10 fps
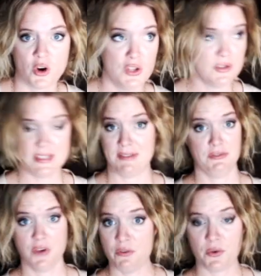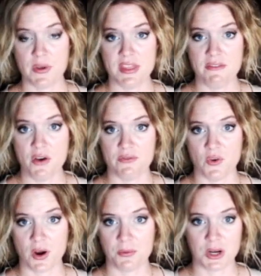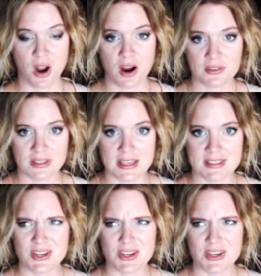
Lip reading: You just have to vote for what they vote for regardless. And